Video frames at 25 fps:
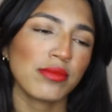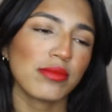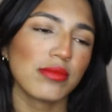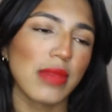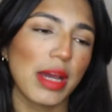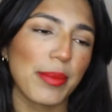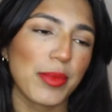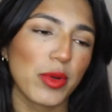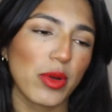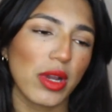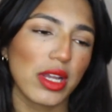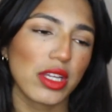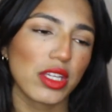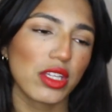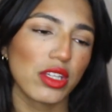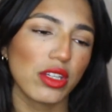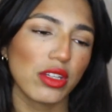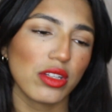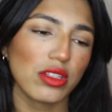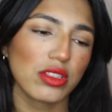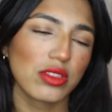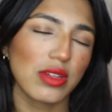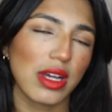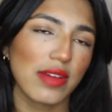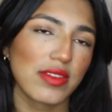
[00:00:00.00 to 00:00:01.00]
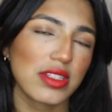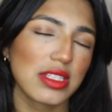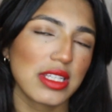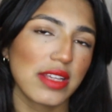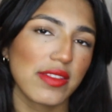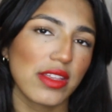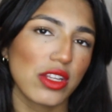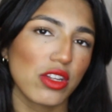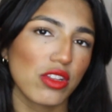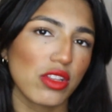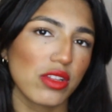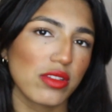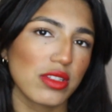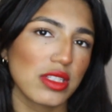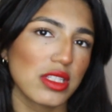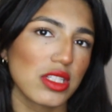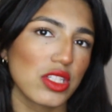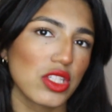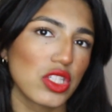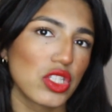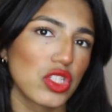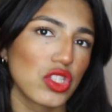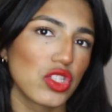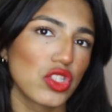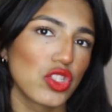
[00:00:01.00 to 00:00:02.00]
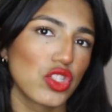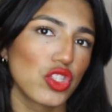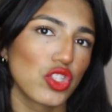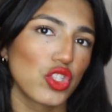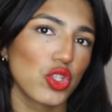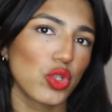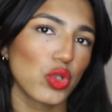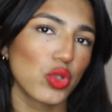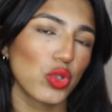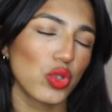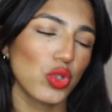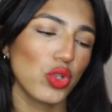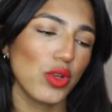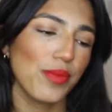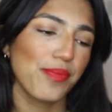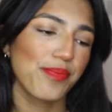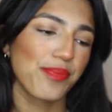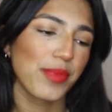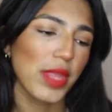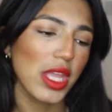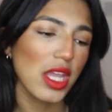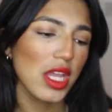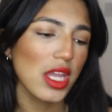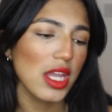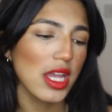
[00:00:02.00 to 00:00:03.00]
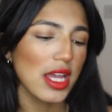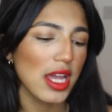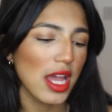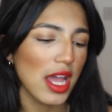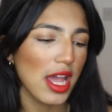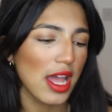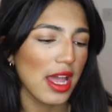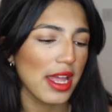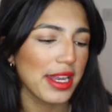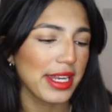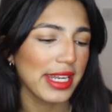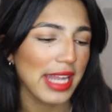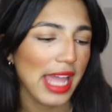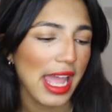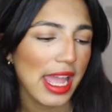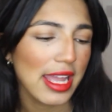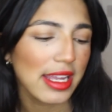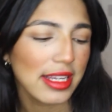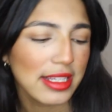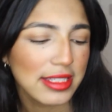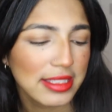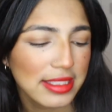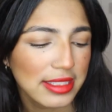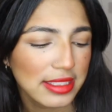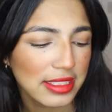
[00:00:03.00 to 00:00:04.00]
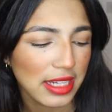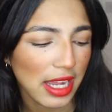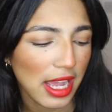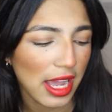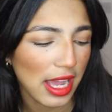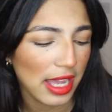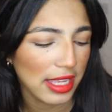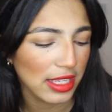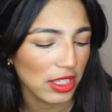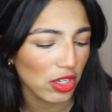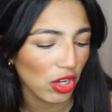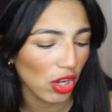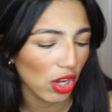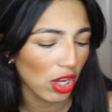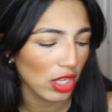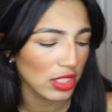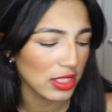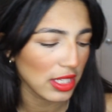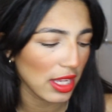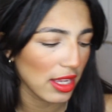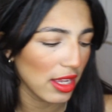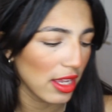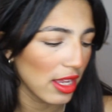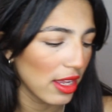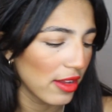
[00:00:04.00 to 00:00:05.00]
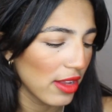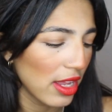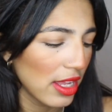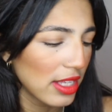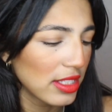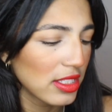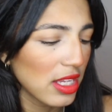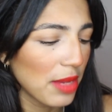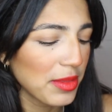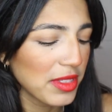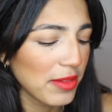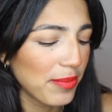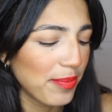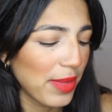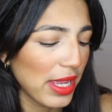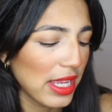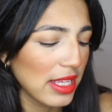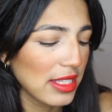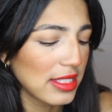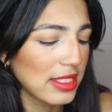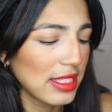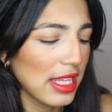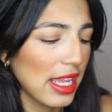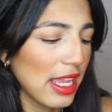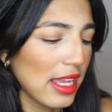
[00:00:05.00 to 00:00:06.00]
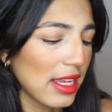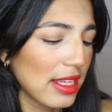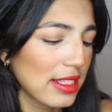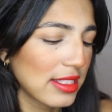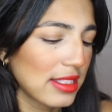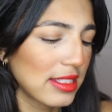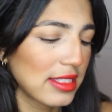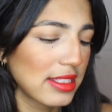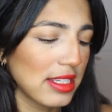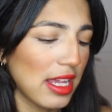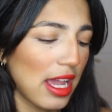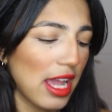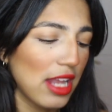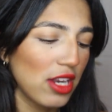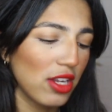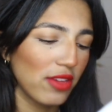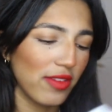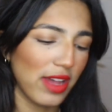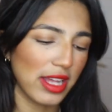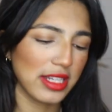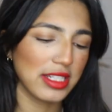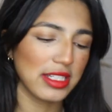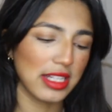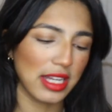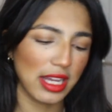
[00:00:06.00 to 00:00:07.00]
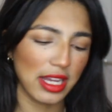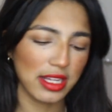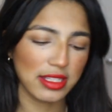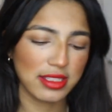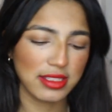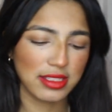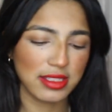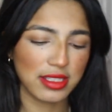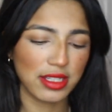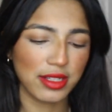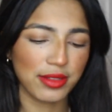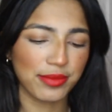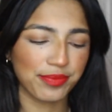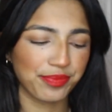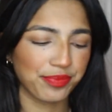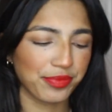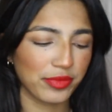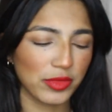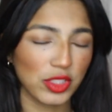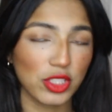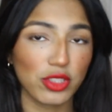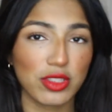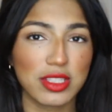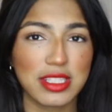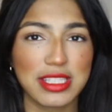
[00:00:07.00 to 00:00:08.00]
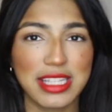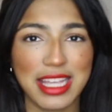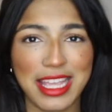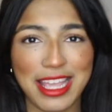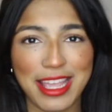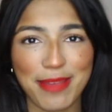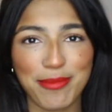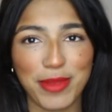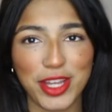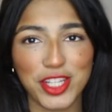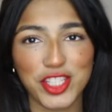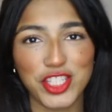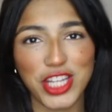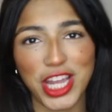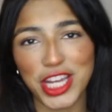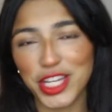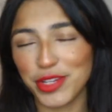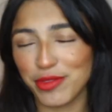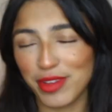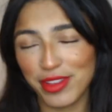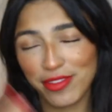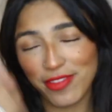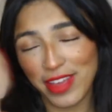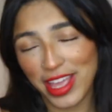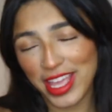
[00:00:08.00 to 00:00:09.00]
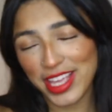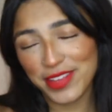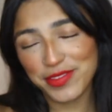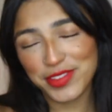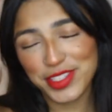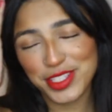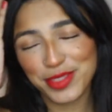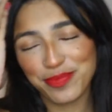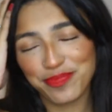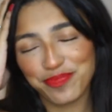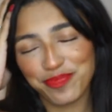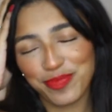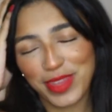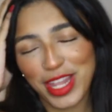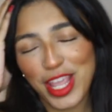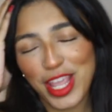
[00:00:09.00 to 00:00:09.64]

might be quite cute, so I'll have to see if they do those in the store. Uh, next, I got, in terms of basics, I love Adidas. You'll see in my January faves,